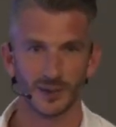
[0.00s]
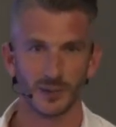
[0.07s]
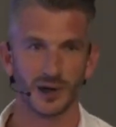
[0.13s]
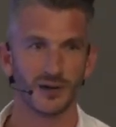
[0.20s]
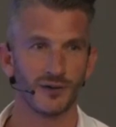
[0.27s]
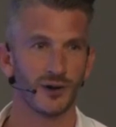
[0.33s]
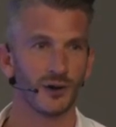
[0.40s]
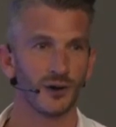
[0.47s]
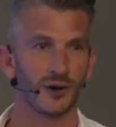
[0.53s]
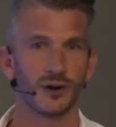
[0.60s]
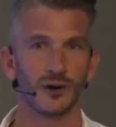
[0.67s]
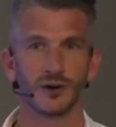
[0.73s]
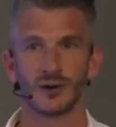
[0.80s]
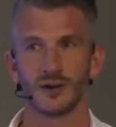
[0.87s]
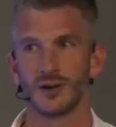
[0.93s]
But if
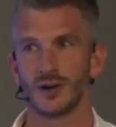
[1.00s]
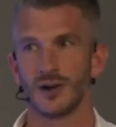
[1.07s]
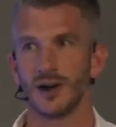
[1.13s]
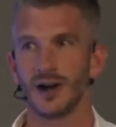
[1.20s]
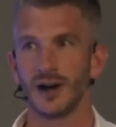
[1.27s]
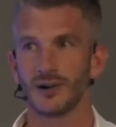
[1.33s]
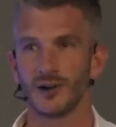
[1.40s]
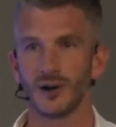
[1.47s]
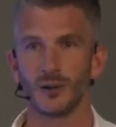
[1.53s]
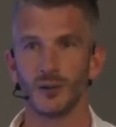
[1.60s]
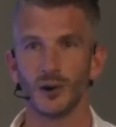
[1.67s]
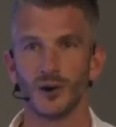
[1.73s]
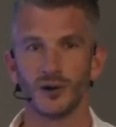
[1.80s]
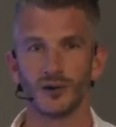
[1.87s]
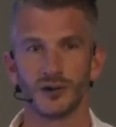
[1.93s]
you're an
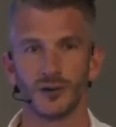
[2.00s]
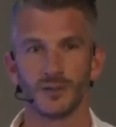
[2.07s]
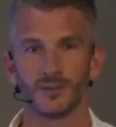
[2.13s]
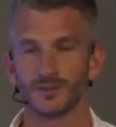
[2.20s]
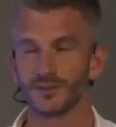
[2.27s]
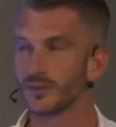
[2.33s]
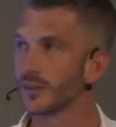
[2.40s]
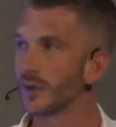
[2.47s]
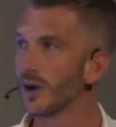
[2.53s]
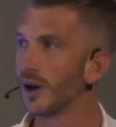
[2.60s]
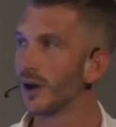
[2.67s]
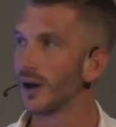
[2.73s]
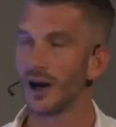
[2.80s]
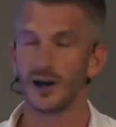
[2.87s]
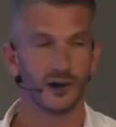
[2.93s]
ectomorph
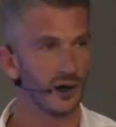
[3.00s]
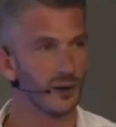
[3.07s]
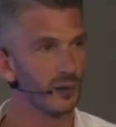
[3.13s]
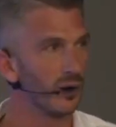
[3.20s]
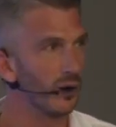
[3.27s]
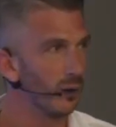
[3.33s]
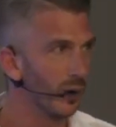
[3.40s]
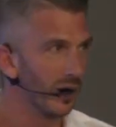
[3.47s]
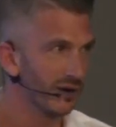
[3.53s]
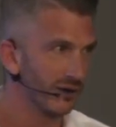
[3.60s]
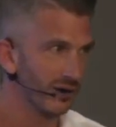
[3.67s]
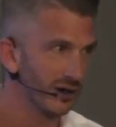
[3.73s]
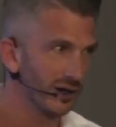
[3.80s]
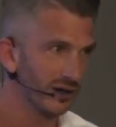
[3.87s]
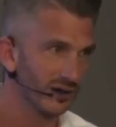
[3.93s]
and you don't put on weight
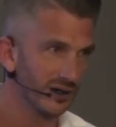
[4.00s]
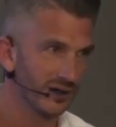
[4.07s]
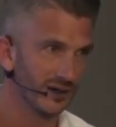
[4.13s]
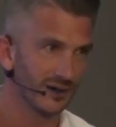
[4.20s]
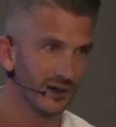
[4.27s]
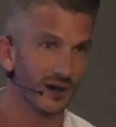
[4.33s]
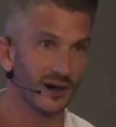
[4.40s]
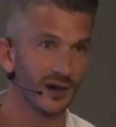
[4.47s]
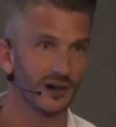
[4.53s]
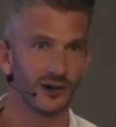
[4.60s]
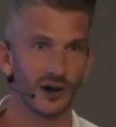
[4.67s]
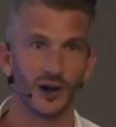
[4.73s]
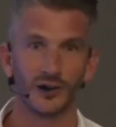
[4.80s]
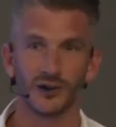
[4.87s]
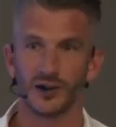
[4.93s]
very easy, i.e. it's
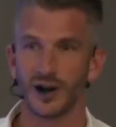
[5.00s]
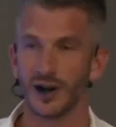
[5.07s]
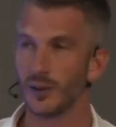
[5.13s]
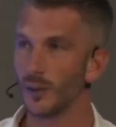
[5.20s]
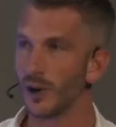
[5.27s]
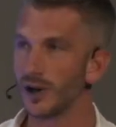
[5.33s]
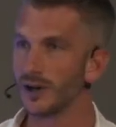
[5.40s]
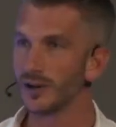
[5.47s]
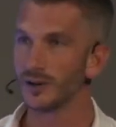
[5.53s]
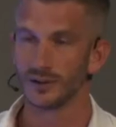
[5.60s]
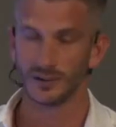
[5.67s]
hard to gain weight,